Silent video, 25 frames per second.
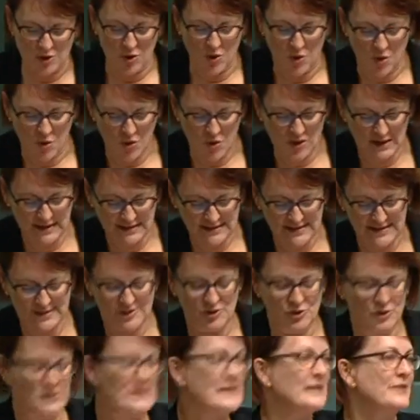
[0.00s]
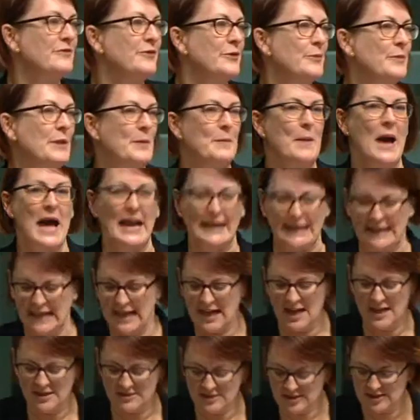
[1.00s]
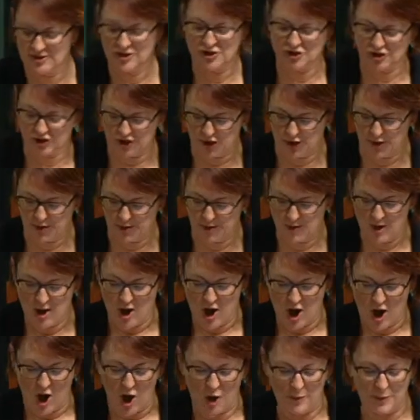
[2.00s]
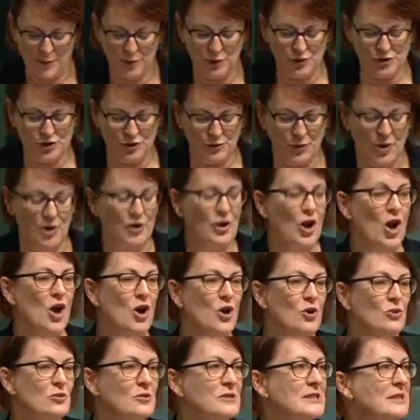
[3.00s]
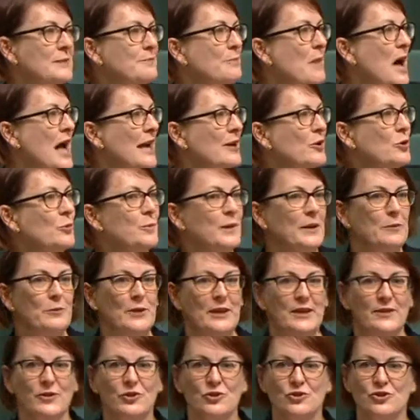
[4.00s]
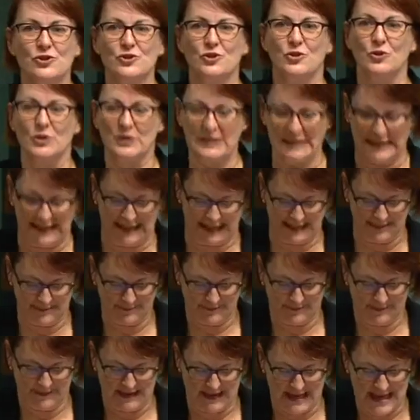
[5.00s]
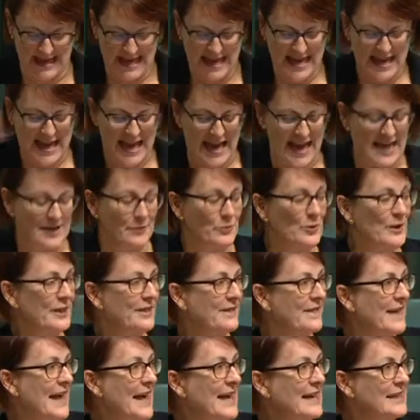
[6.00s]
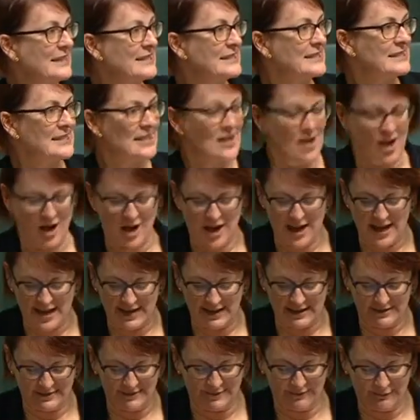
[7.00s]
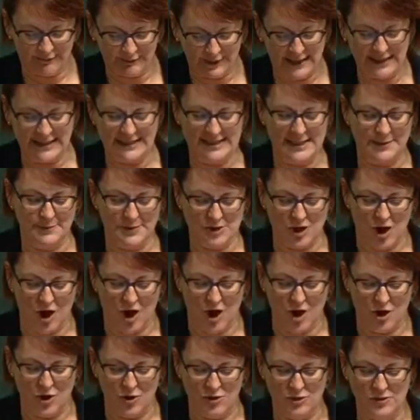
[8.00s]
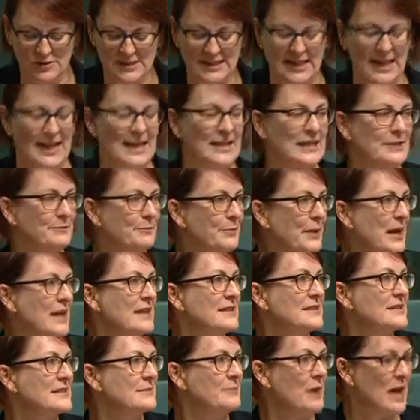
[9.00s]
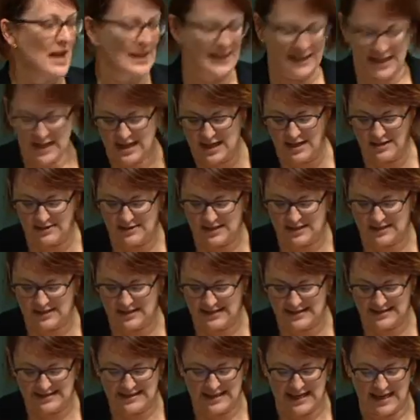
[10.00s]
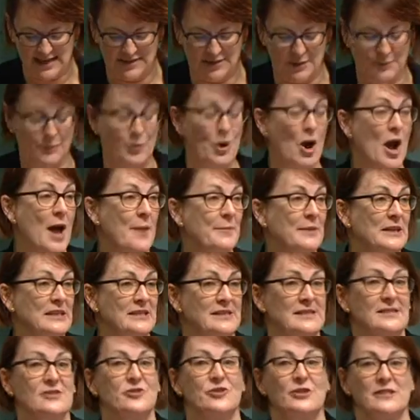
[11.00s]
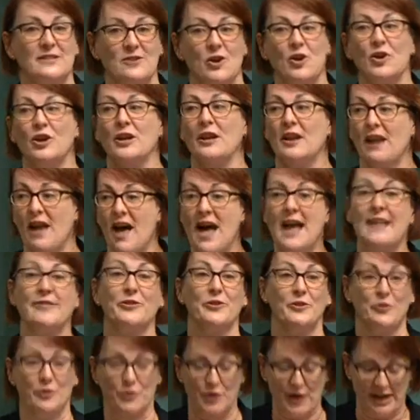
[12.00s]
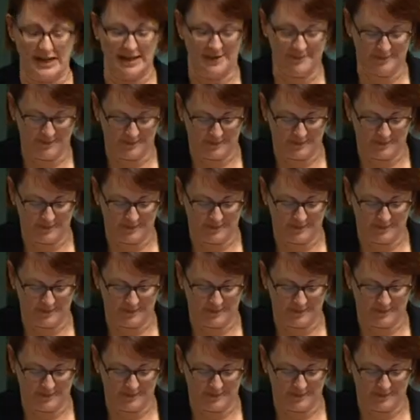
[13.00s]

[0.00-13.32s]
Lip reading: Hawke, it's Susan from the Mike Carlton Show. I'll put you on hold and Mike will be with you shortly." And with that, I flicked him to hold and buzzed Mike Carlton and said, "The Prime Minister is on line 3.